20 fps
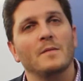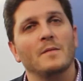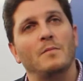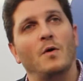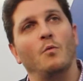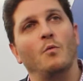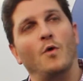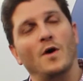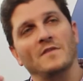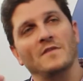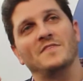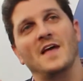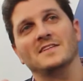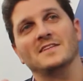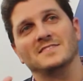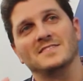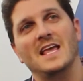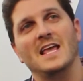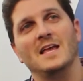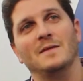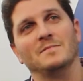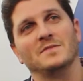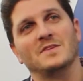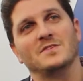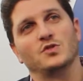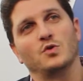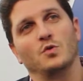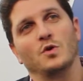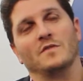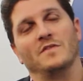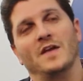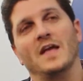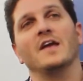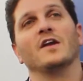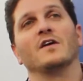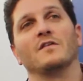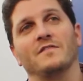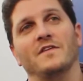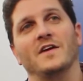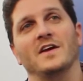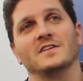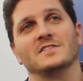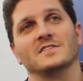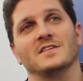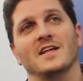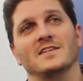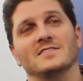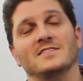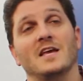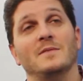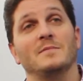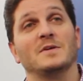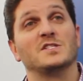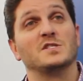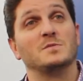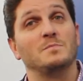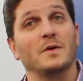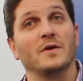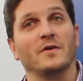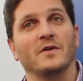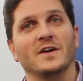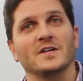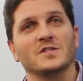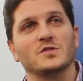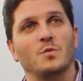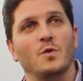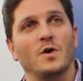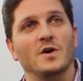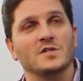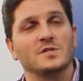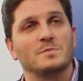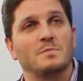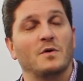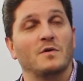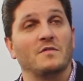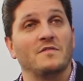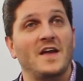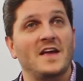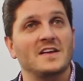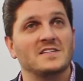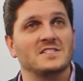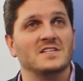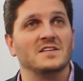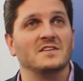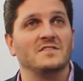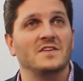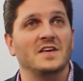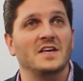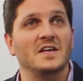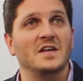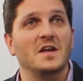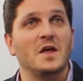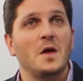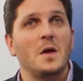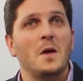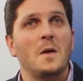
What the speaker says: But what if that same sort of interface and that same experience was pervasive in